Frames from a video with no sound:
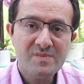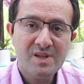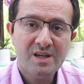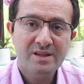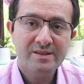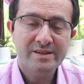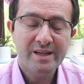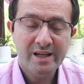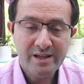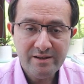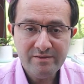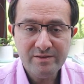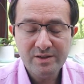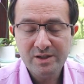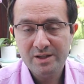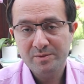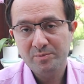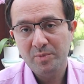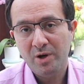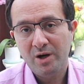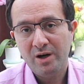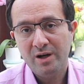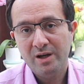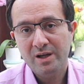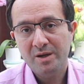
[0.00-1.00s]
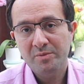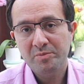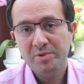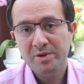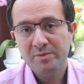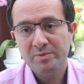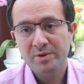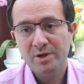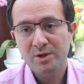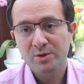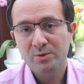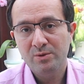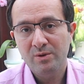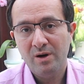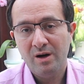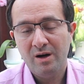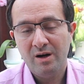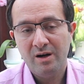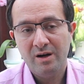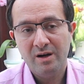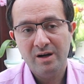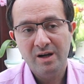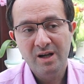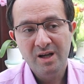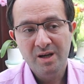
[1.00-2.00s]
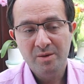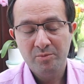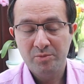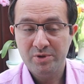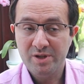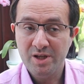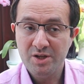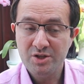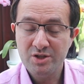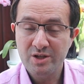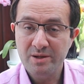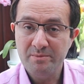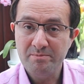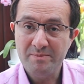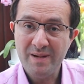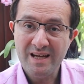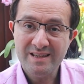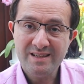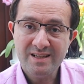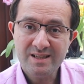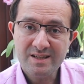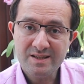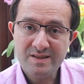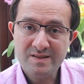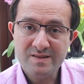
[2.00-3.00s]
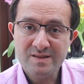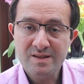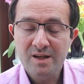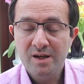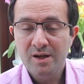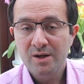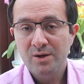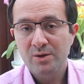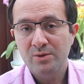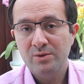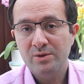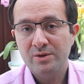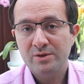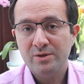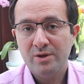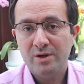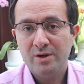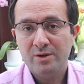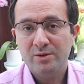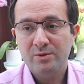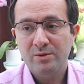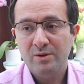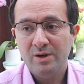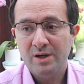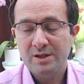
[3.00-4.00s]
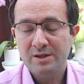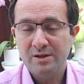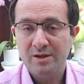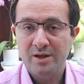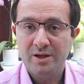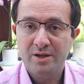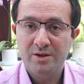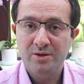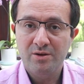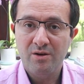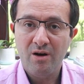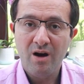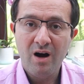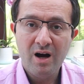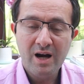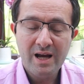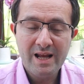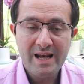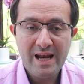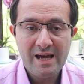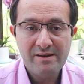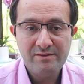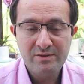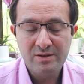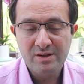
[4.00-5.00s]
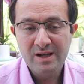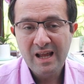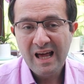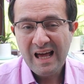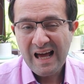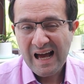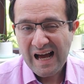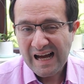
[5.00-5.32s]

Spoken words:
delivered by people who are potentially medics, or they are quite high level.